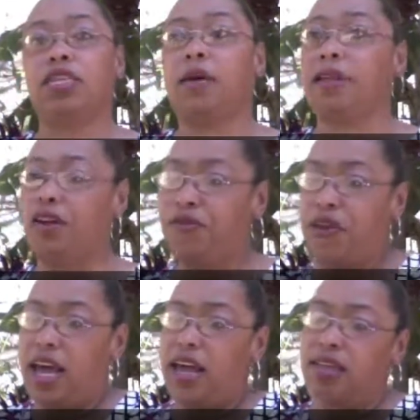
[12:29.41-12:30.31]
Some that are
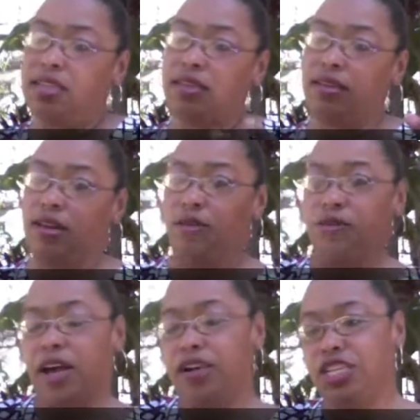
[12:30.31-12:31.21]

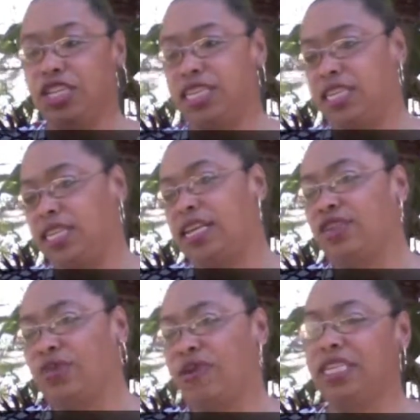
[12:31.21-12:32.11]
failure to success
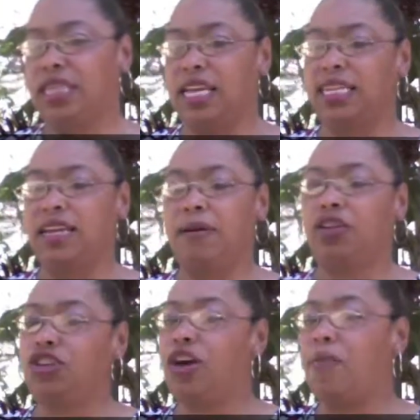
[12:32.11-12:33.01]
stories and things like that.
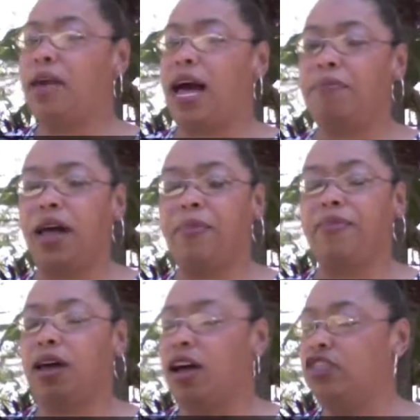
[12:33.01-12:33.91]
Because me, I'm
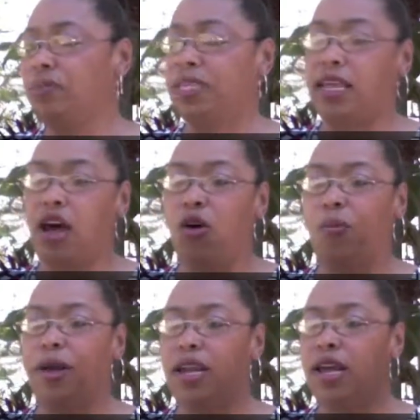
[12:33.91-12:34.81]
100%
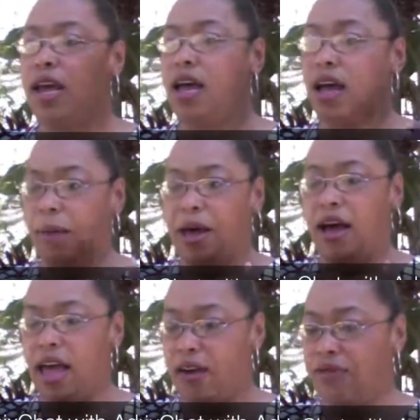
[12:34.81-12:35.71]
open
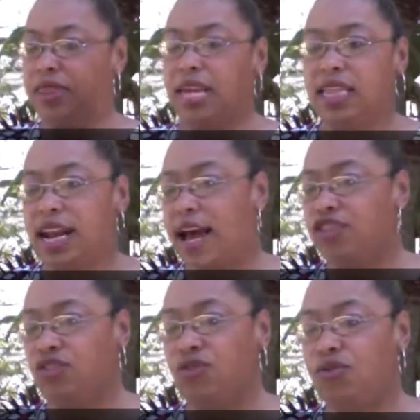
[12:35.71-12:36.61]
about everything that I
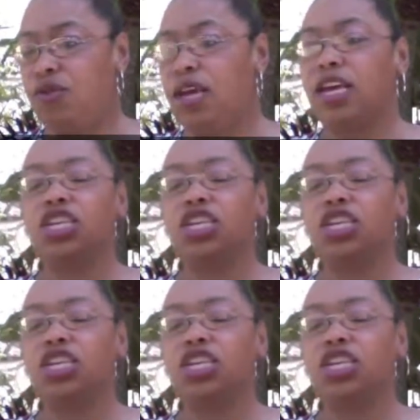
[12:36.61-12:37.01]
do.